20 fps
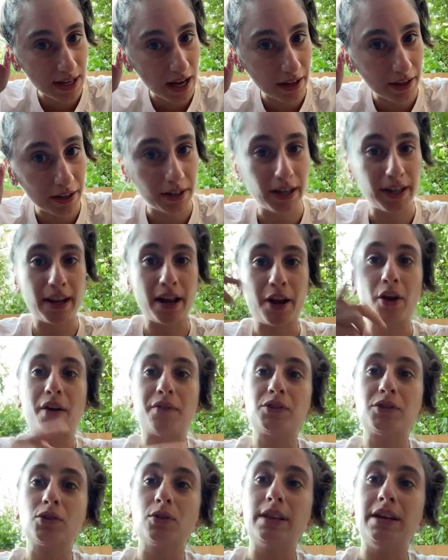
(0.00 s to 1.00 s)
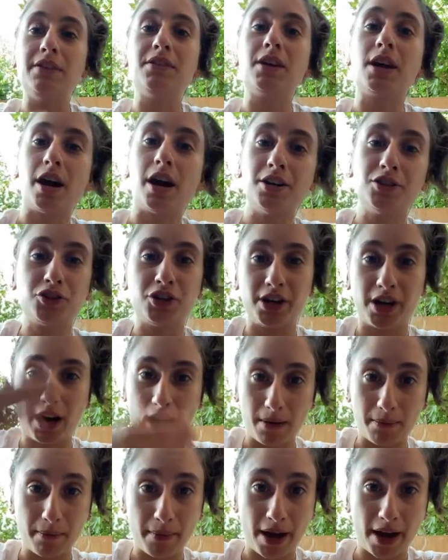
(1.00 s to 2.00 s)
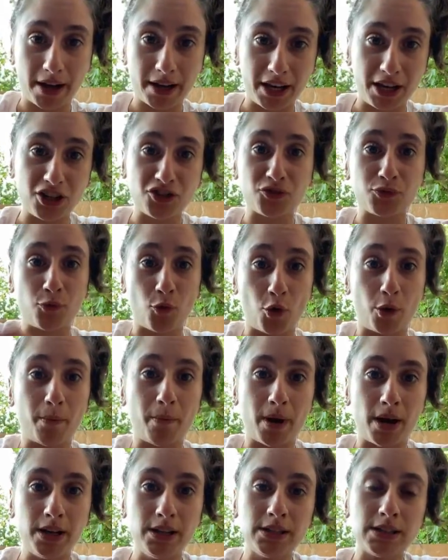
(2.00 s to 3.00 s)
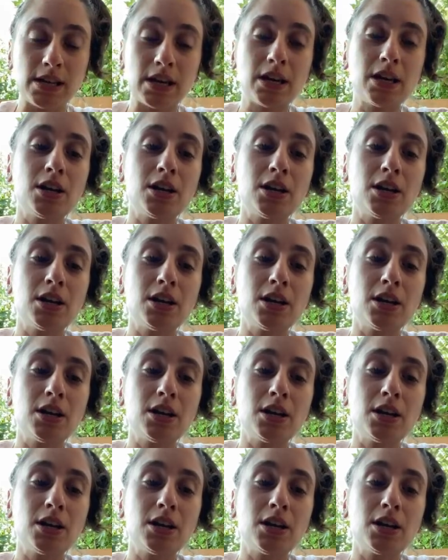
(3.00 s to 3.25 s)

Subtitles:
Other than that, you have to leave the country and come back each 4 months.